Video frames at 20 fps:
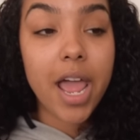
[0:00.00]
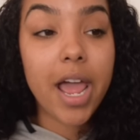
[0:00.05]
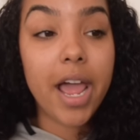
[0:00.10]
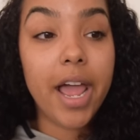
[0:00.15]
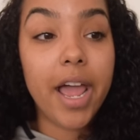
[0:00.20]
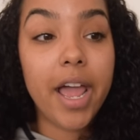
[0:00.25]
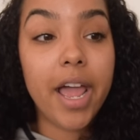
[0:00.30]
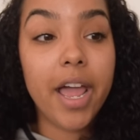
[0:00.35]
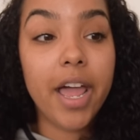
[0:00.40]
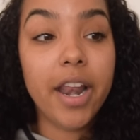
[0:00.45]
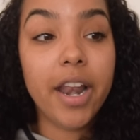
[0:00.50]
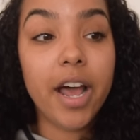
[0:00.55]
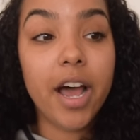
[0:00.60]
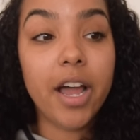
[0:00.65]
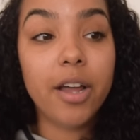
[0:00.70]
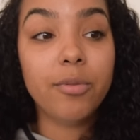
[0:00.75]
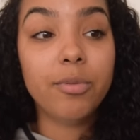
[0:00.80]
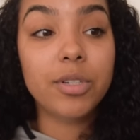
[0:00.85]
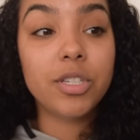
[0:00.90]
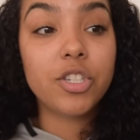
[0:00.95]
And
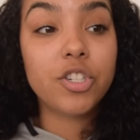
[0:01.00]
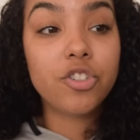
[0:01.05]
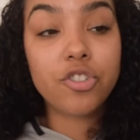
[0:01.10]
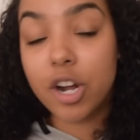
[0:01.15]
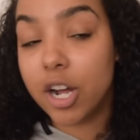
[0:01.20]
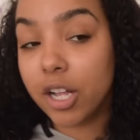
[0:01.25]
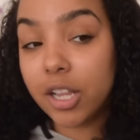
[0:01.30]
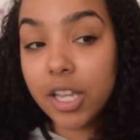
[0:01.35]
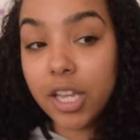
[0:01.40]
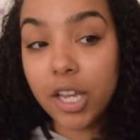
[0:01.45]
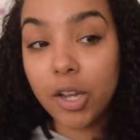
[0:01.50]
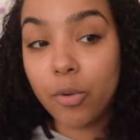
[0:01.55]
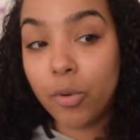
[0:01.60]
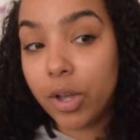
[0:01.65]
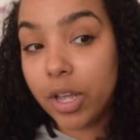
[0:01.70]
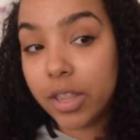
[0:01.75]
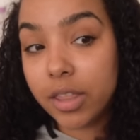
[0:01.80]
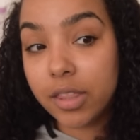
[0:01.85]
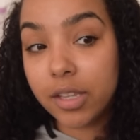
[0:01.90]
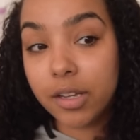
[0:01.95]
I was struggling
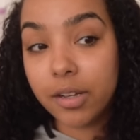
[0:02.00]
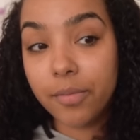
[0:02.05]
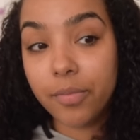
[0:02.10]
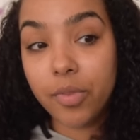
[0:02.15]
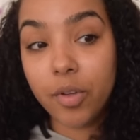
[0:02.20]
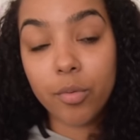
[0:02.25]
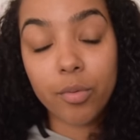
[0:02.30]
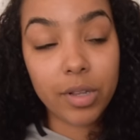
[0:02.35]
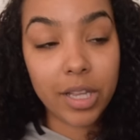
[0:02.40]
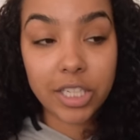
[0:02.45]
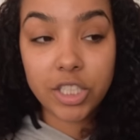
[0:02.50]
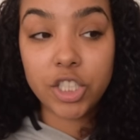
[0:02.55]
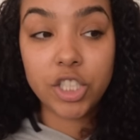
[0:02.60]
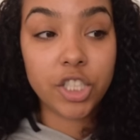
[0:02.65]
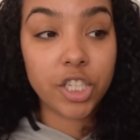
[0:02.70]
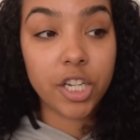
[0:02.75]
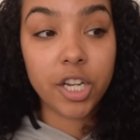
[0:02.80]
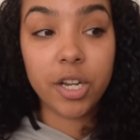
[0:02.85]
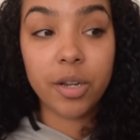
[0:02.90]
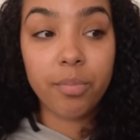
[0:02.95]
with the
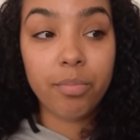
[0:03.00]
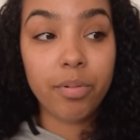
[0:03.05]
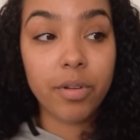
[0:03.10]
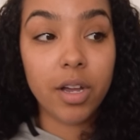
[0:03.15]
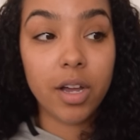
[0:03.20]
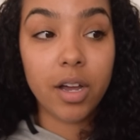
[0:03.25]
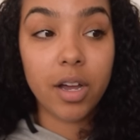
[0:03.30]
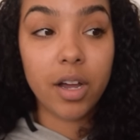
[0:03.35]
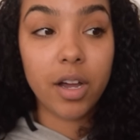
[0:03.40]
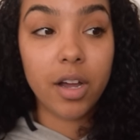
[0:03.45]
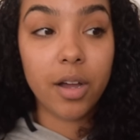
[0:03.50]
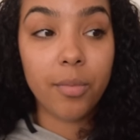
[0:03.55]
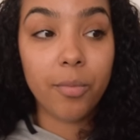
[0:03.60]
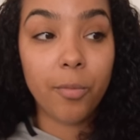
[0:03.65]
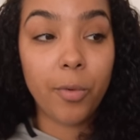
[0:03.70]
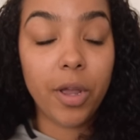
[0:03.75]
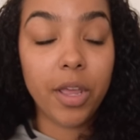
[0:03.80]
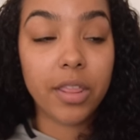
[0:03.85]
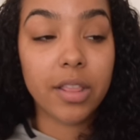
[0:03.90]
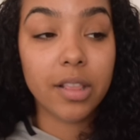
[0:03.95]
relationship
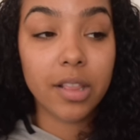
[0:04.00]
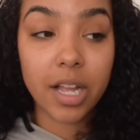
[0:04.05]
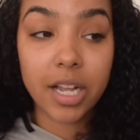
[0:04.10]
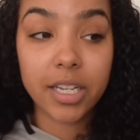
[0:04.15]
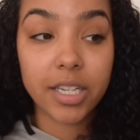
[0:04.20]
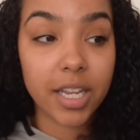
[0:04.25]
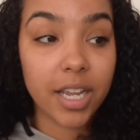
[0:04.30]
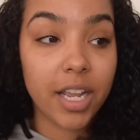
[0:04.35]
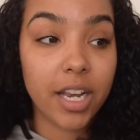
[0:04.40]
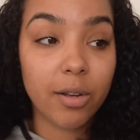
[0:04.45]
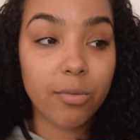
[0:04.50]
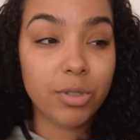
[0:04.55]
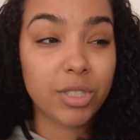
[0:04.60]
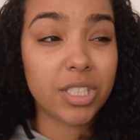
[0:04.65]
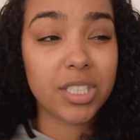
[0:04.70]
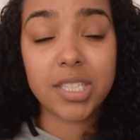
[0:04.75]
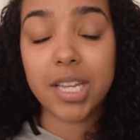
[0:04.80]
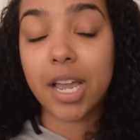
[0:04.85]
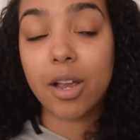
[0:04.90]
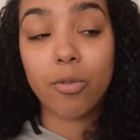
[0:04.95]
um, with London. It was
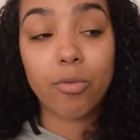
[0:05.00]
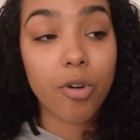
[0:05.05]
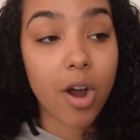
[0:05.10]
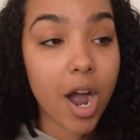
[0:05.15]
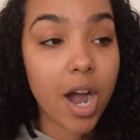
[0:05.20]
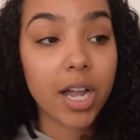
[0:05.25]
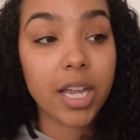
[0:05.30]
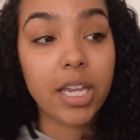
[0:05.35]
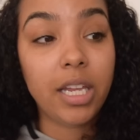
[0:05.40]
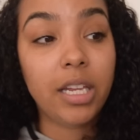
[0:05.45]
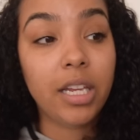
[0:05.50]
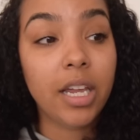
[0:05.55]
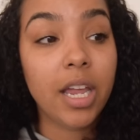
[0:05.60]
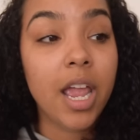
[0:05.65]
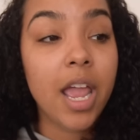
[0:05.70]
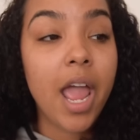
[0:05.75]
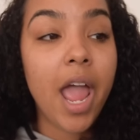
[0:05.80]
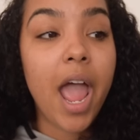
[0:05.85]
just like rocky.